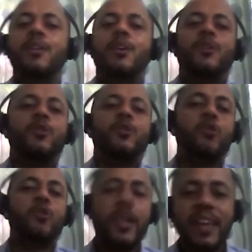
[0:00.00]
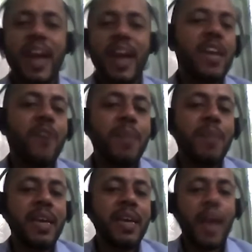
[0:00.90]
So join the Acadia family,
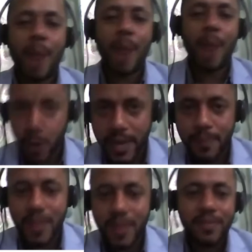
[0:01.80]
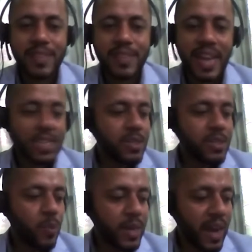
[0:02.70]
apply today. That is
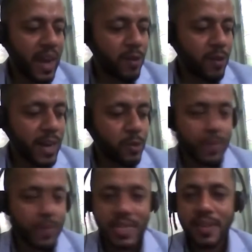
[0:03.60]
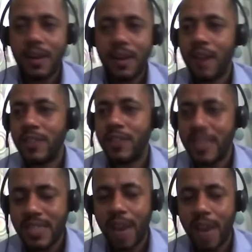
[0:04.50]
what I would like to present. With this,
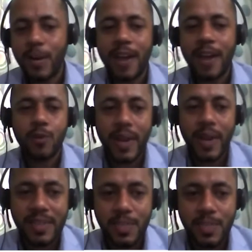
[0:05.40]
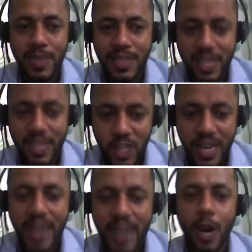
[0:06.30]
I would like to end this presentation.
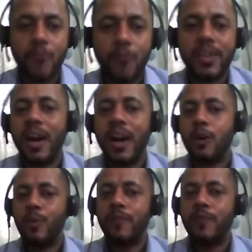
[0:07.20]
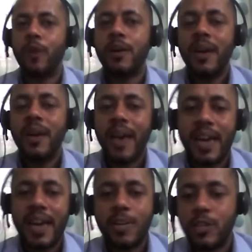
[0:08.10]
And now we are open for any
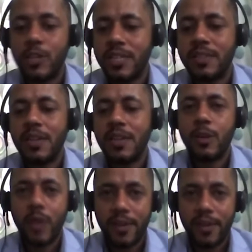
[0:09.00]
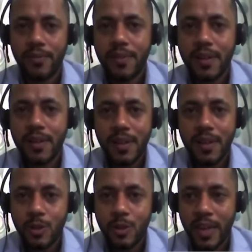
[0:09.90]
questions you have.
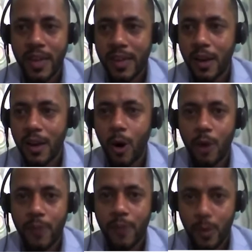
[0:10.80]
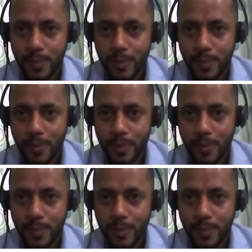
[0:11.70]
Thanking all of you.